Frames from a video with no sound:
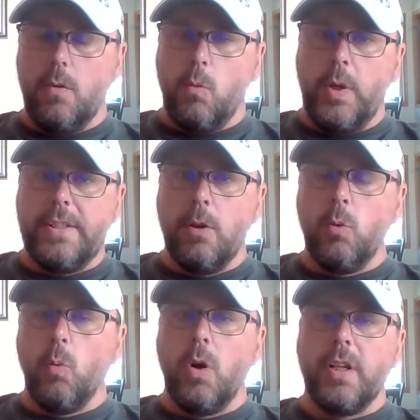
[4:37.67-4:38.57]
We
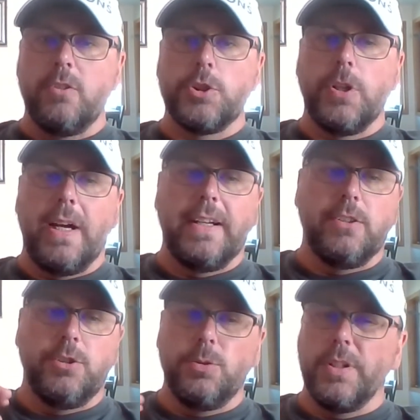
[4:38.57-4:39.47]
don't want to try to
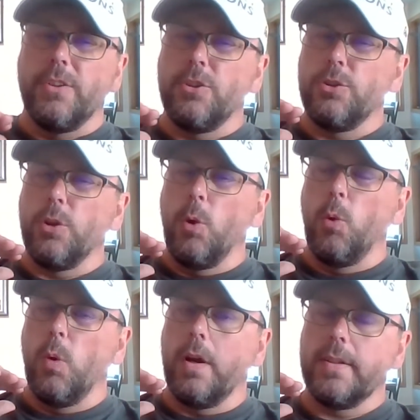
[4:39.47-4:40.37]
do it
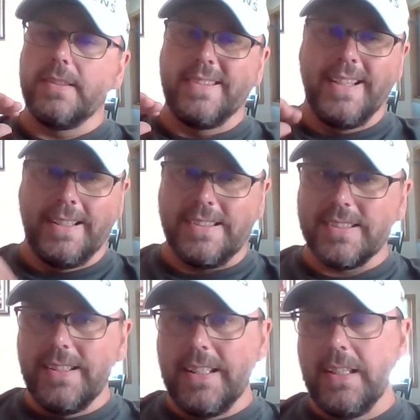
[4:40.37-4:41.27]
so
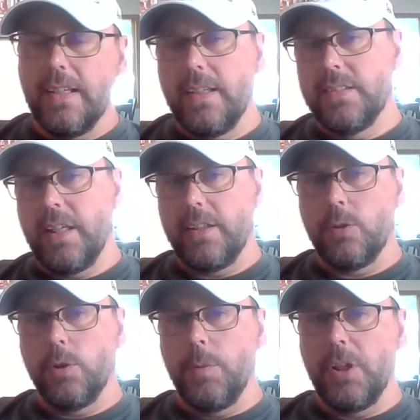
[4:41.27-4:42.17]
densely in
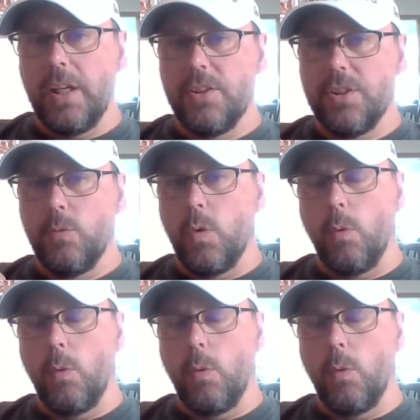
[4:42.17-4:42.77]
technical communication.